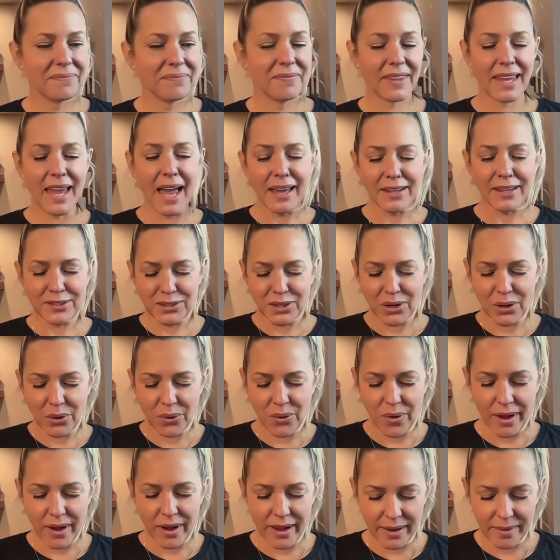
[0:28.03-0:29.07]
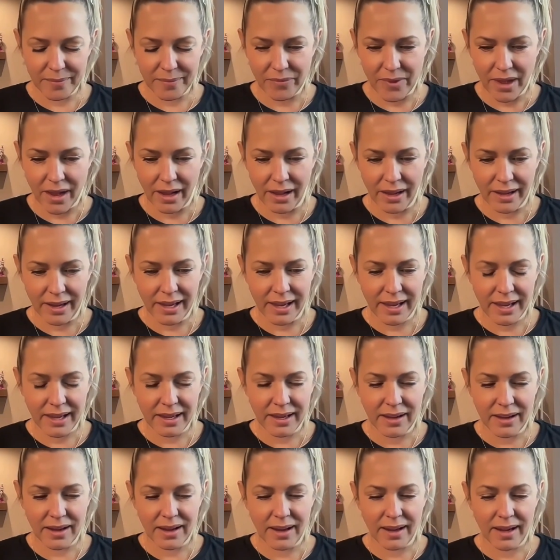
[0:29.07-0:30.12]
Yeah, so
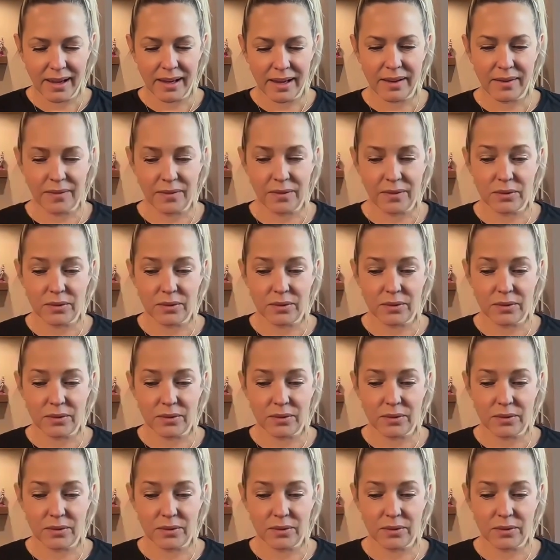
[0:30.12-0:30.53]
I